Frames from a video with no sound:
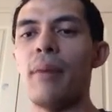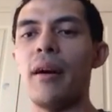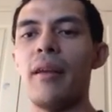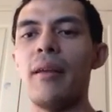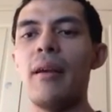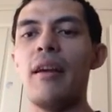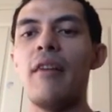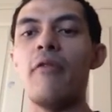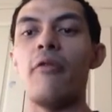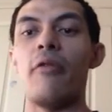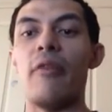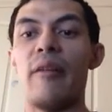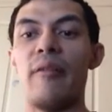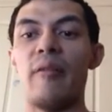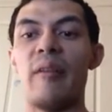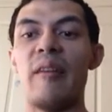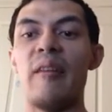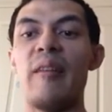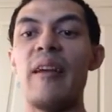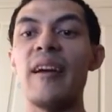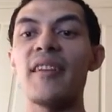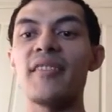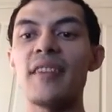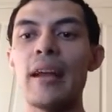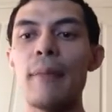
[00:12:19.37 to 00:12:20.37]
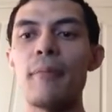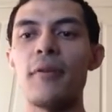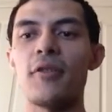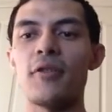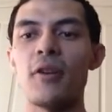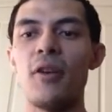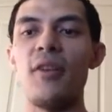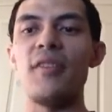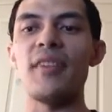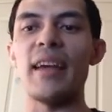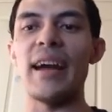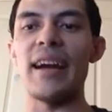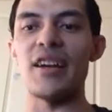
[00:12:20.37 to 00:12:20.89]
But the next
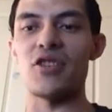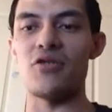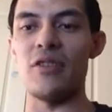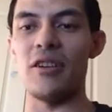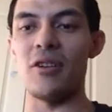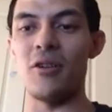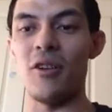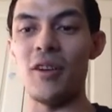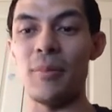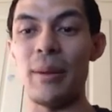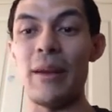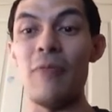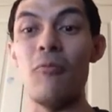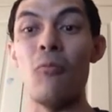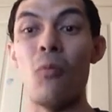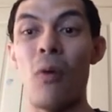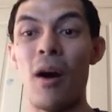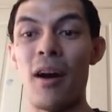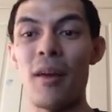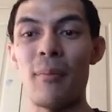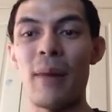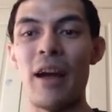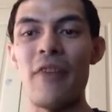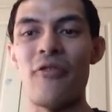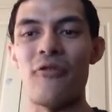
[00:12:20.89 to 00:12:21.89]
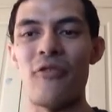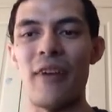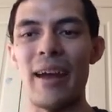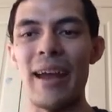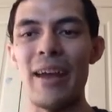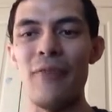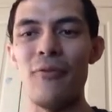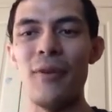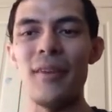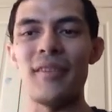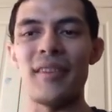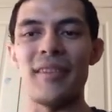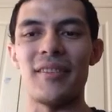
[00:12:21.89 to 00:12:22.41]
episode is actually going to be one of my
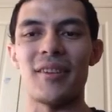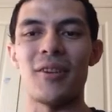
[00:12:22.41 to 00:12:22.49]
favorites.